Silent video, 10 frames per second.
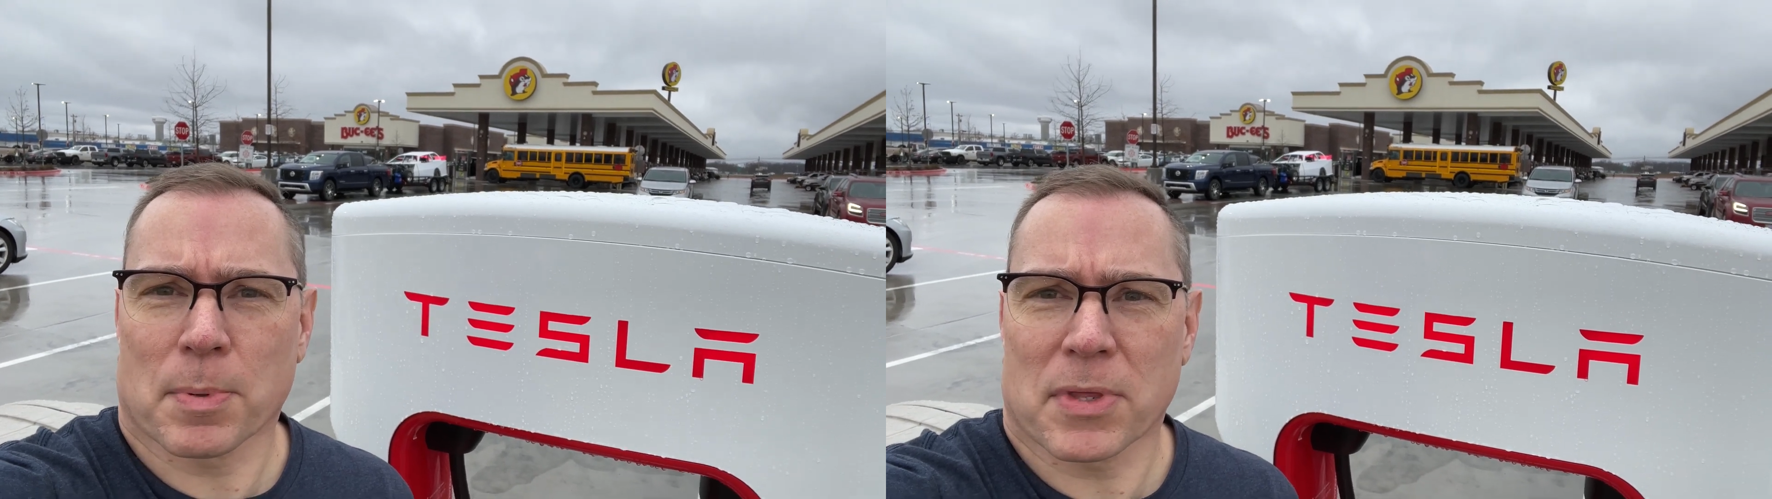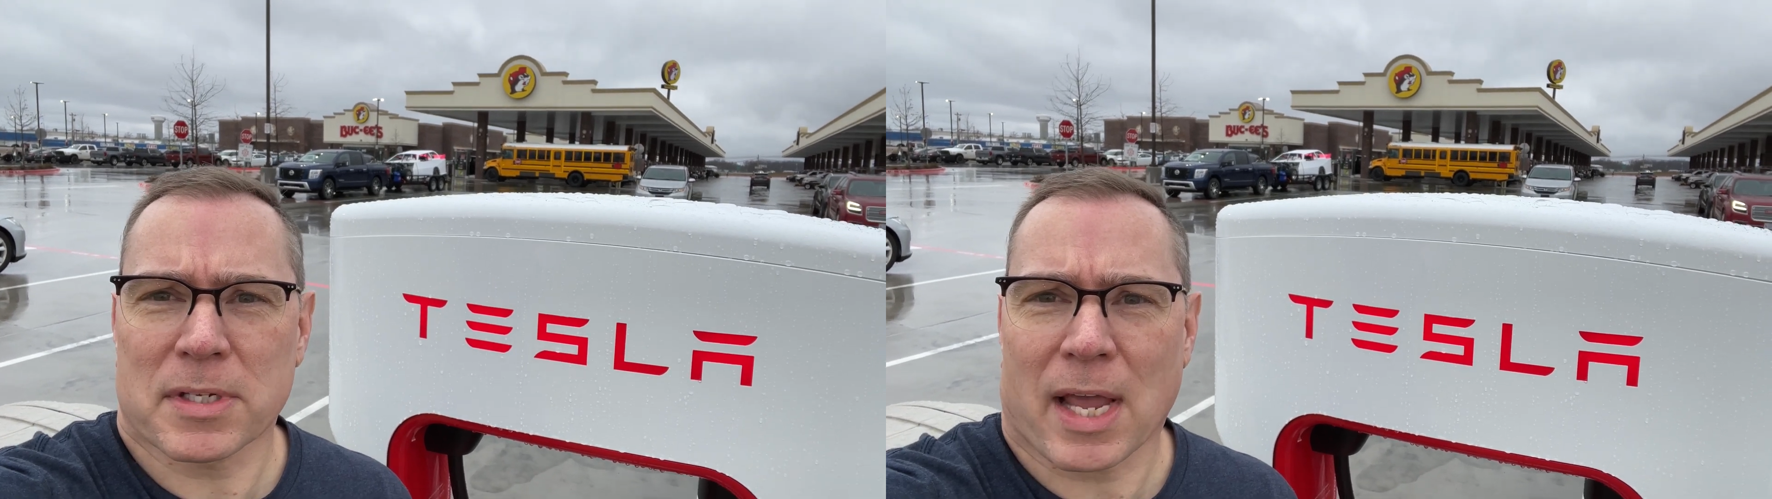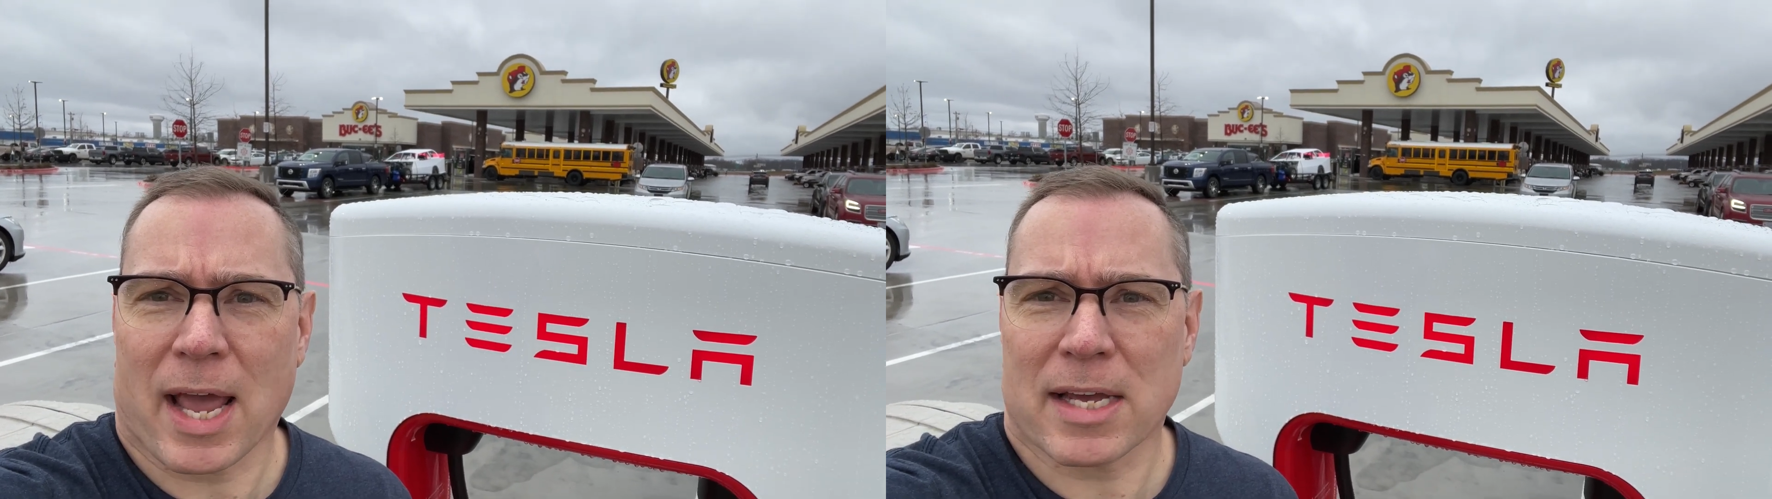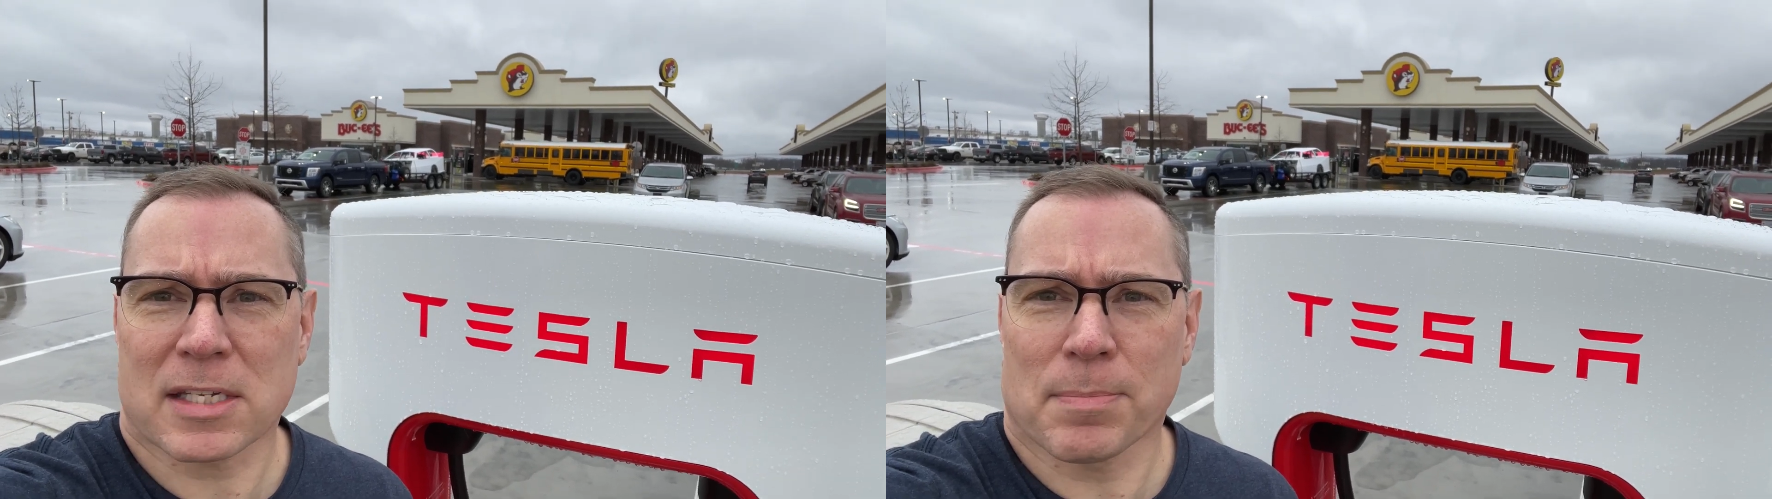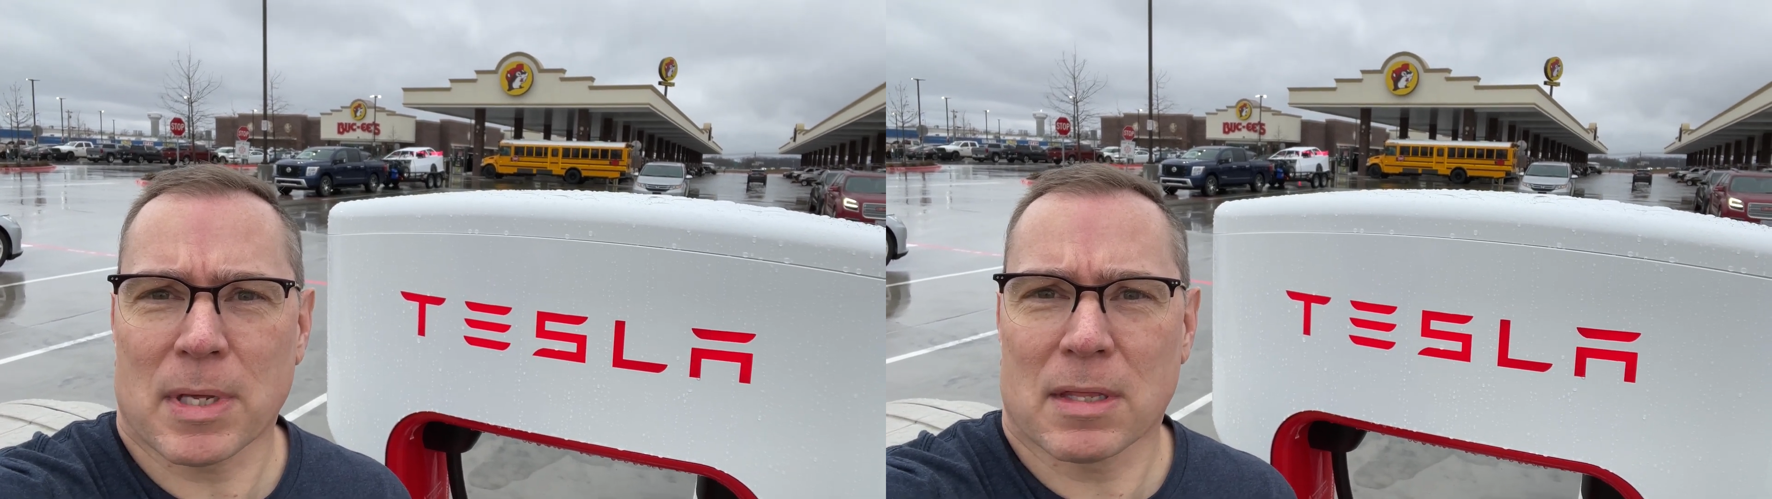but this has
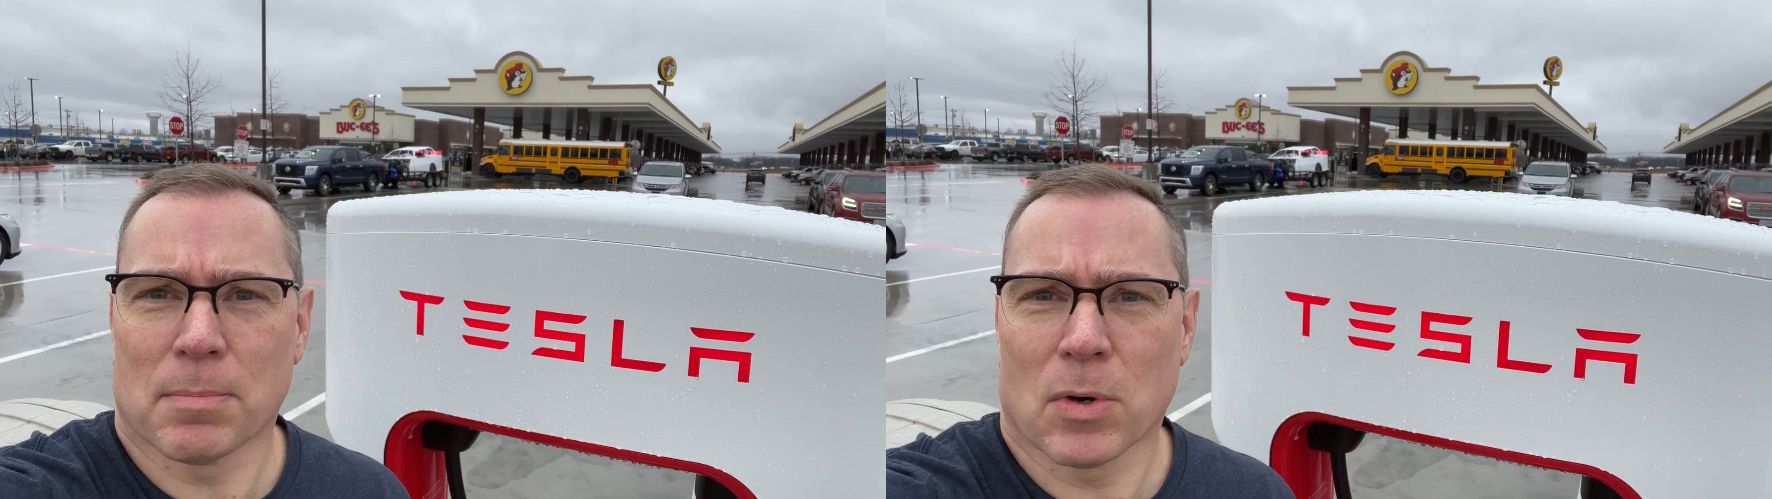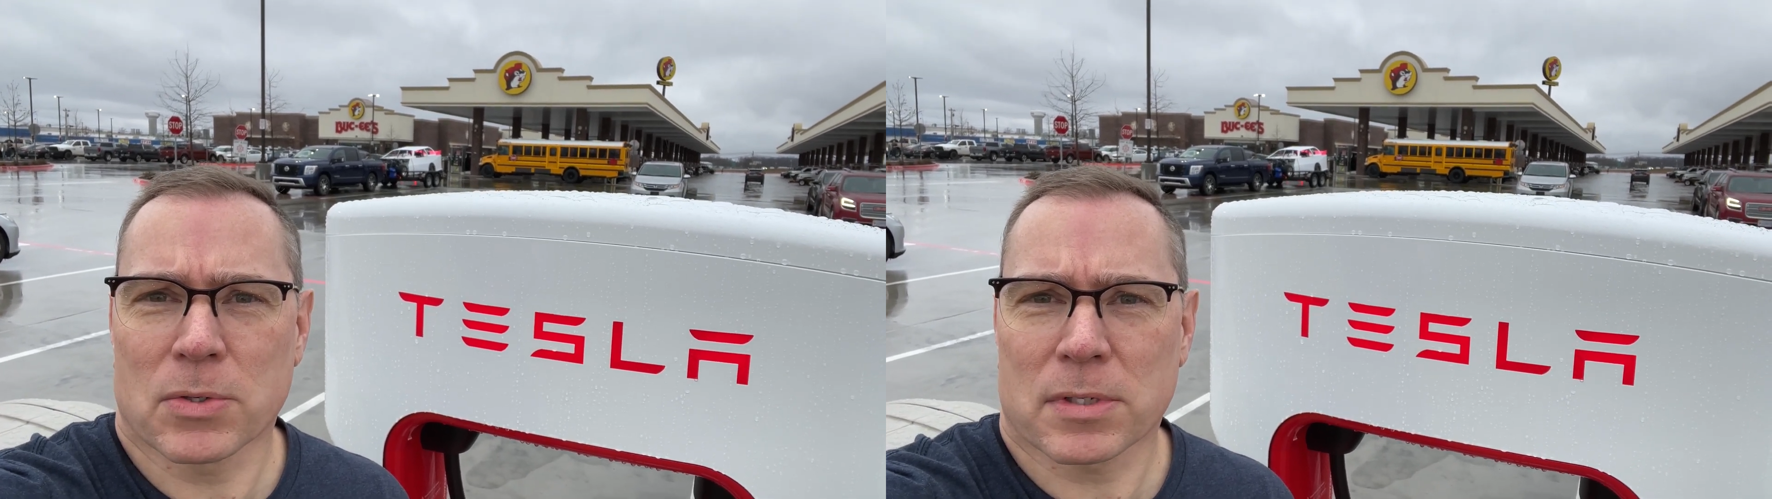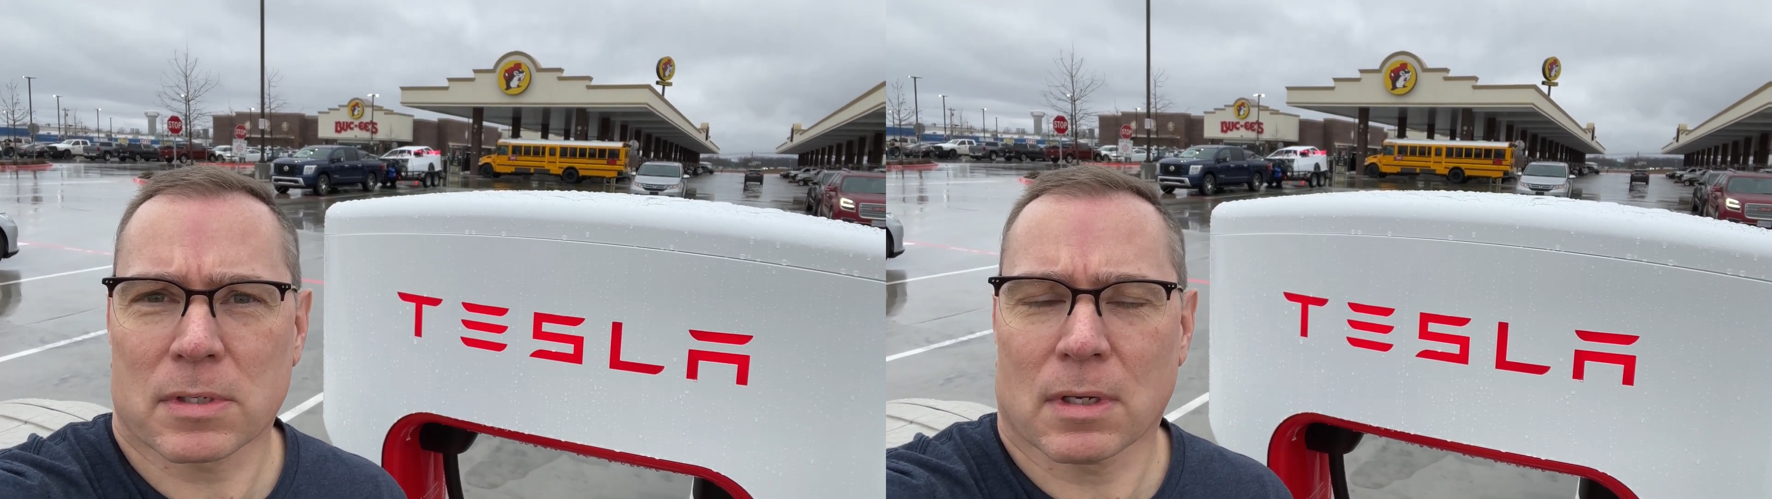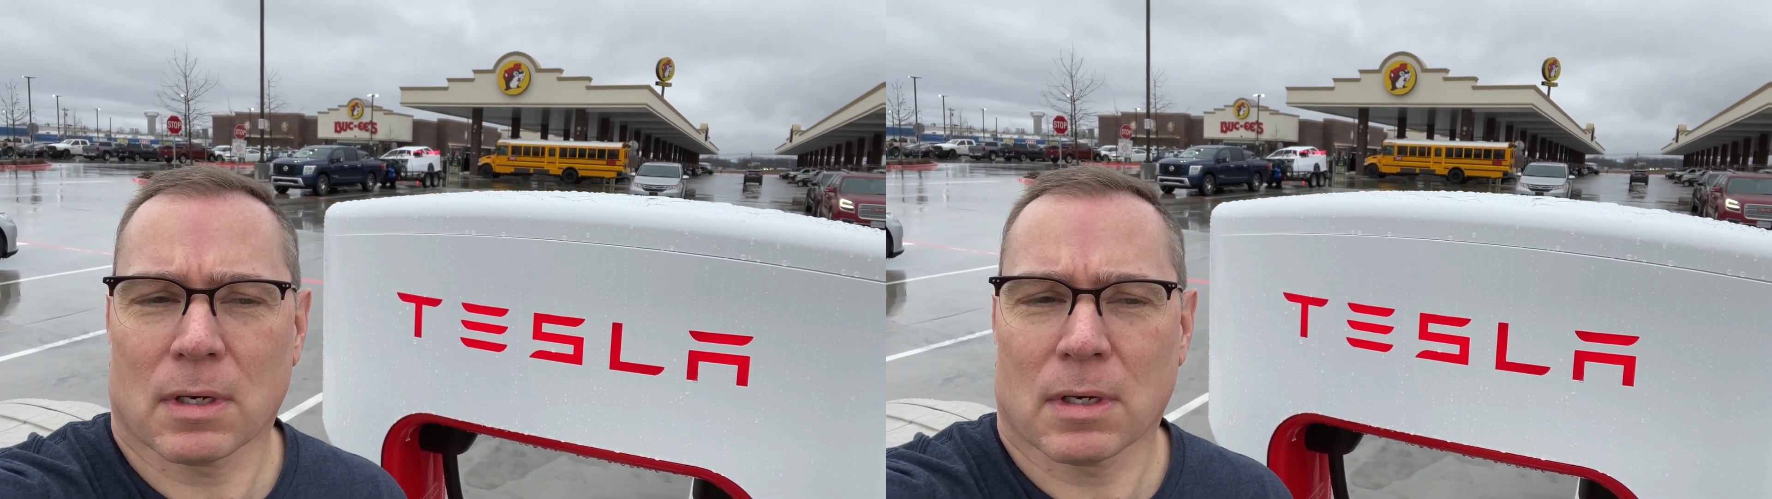to be the most,